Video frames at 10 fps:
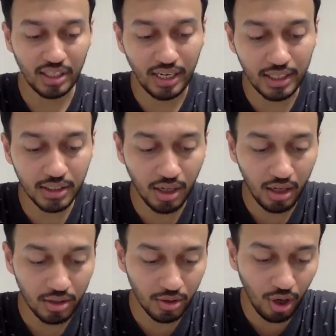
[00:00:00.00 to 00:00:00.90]
That is,
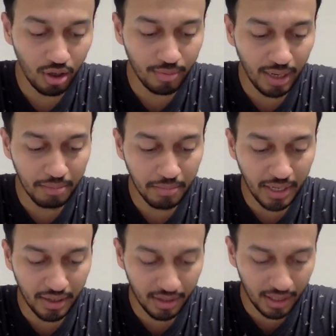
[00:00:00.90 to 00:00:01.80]
not by
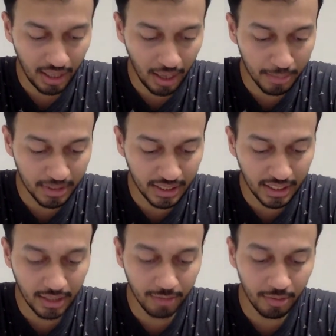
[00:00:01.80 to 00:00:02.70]
merely
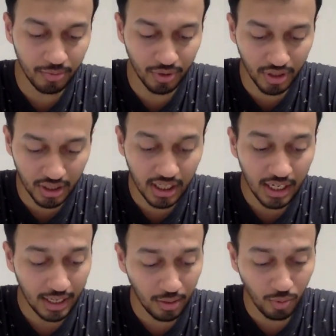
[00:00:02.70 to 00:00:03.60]
abstaining from work
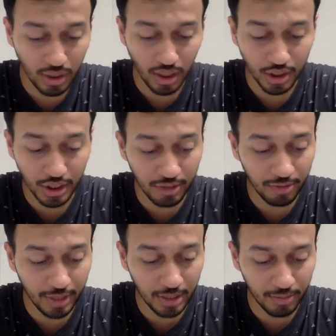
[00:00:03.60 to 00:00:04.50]
can one achieve
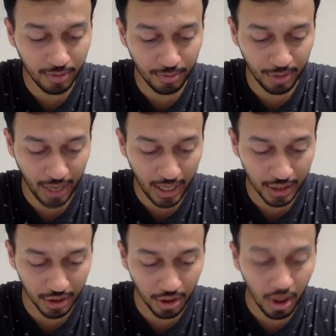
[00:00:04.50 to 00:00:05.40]
freedom from
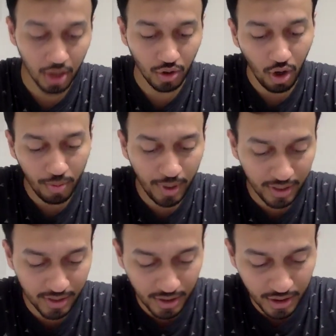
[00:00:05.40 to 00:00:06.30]
reaction, nor by
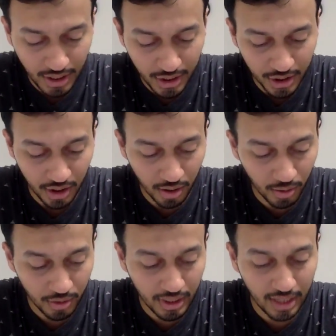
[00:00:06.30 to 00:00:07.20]
renunciation
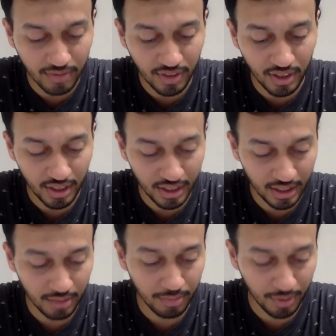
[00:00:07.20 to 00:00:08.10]
alone can one
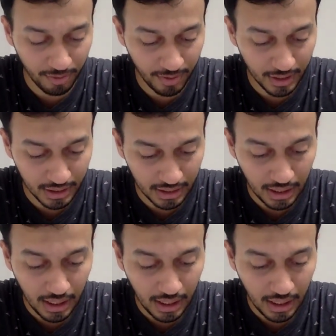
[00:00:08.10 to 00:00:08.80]
attain perfection.